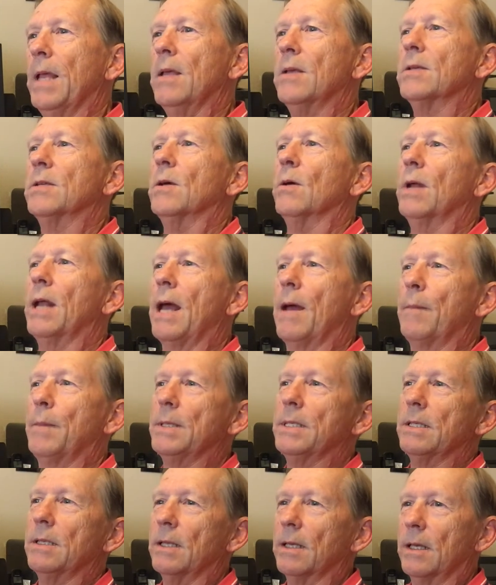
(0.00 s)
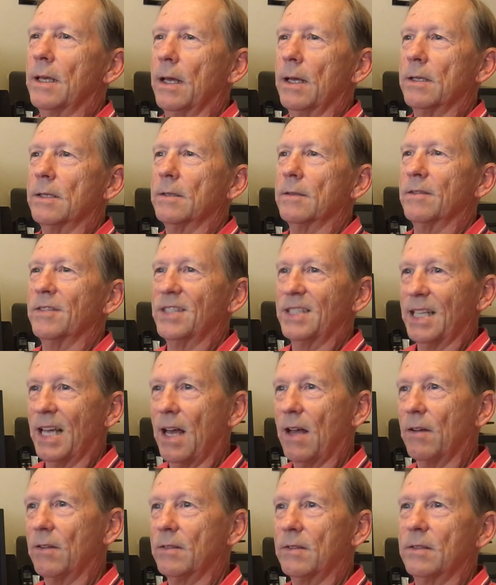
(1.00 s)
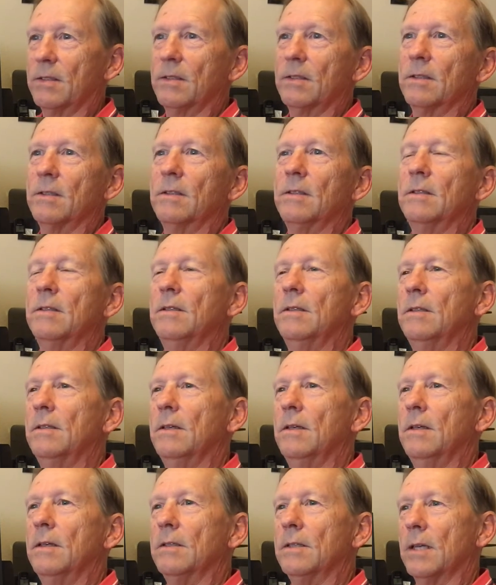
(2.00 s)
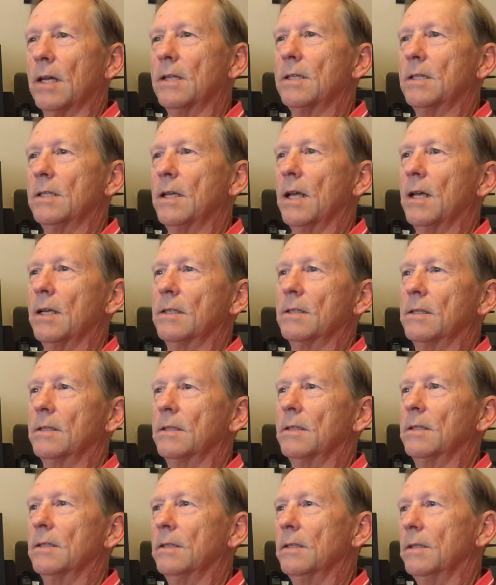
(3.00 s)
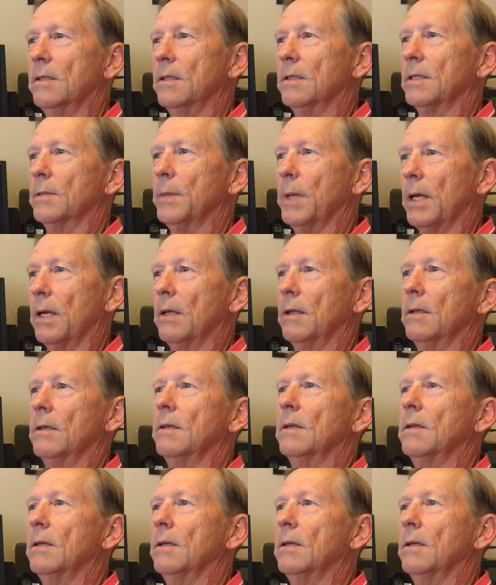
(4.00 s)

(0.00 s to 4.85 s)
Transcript: So it happens in the case of sounds, touch, taste, smell.